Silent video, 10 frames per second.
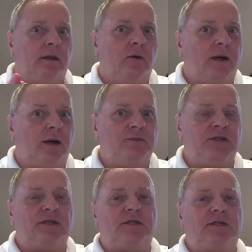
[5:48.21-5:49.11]
No
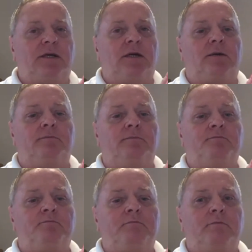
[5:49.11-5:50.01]
objects
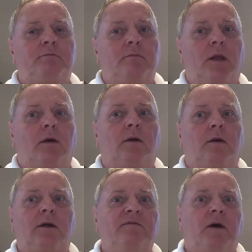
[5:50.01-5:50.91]

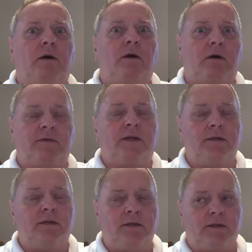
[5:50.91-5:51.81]
are involved
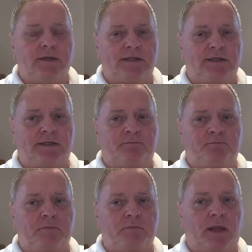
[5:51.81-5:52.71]
in this,
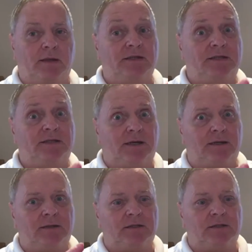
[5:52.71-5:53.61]
at least
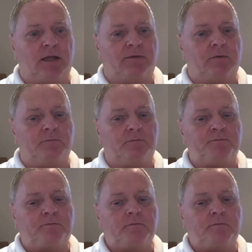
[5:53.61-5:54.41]
not at this level.